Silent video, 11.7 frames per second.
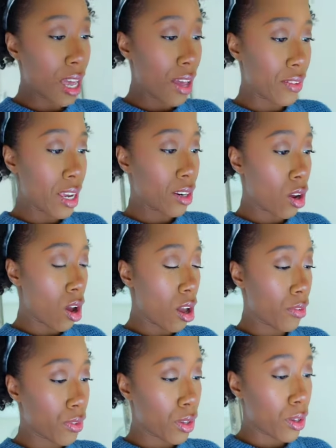I haven't had
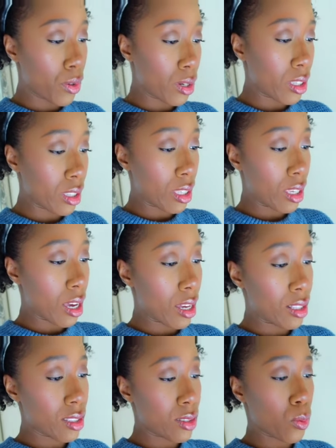coffee or anything
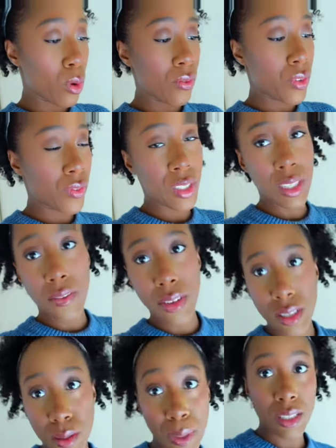yet. It's one fifty-seven,
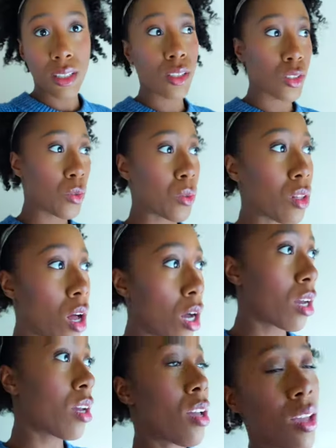it's basically two
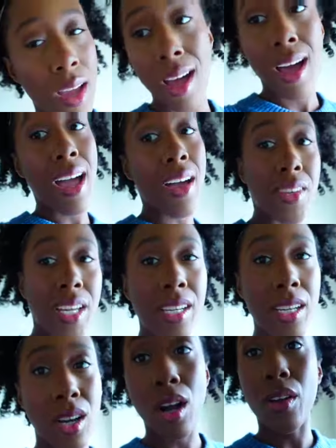o'clock. I haven't had
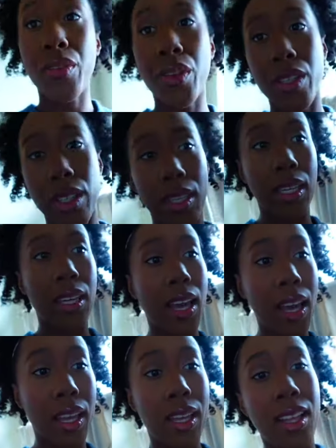any coffee or anything
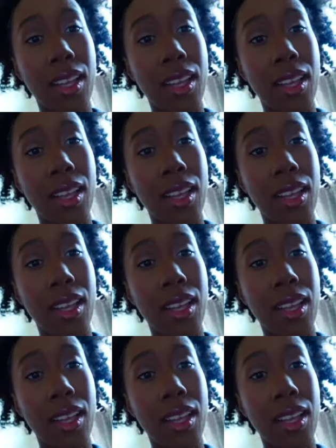yet.